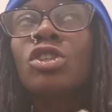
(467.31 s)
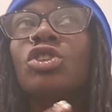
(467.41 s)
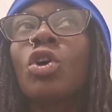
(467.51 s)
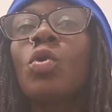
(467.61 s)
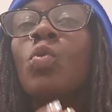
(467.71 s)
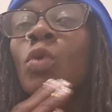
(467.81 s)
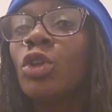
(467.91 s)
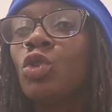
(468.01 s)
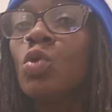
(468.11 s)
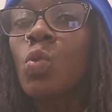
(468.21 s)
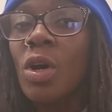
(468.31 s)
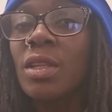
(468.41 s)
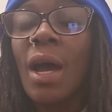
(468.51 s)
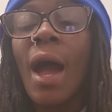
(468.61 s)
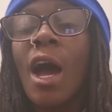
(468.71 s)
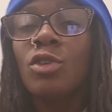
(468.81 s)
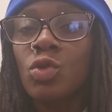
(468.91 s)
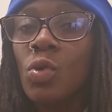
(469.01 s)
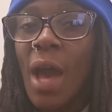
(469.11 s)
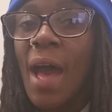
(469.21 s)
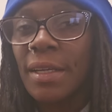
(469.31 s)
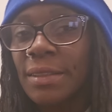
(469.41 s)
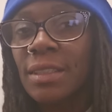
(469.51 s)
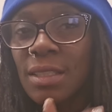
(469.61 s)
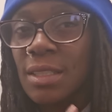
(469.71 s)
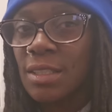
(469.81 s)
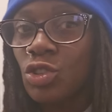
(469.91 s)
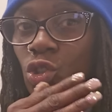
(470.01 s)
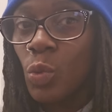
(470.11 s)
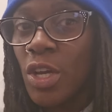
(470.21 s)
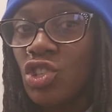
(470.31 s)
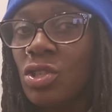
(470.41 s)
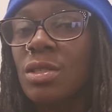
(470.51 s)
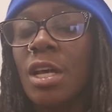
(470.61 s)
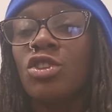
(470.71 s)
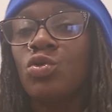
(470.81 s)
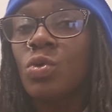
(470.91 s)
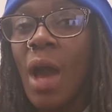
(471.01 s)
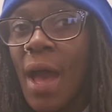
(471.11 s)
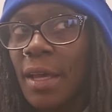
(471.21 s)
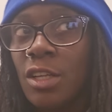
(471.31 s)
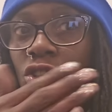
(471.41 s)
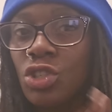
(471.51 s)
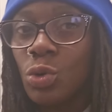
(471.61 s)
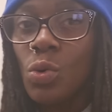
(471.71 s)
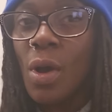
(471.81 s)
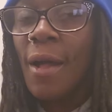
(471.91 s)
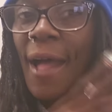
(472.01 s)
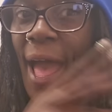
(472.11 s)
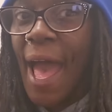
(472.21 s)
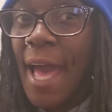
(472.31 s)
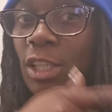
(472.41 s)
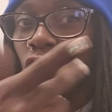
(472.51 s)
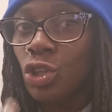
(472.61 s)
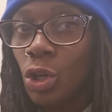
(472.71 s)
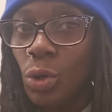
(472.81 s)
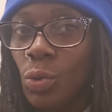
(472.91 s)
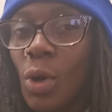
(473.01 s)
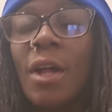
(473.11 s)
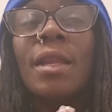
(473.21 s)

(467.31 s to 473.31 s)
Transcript: So when you wonder how you got into the situations that you got into, ask you.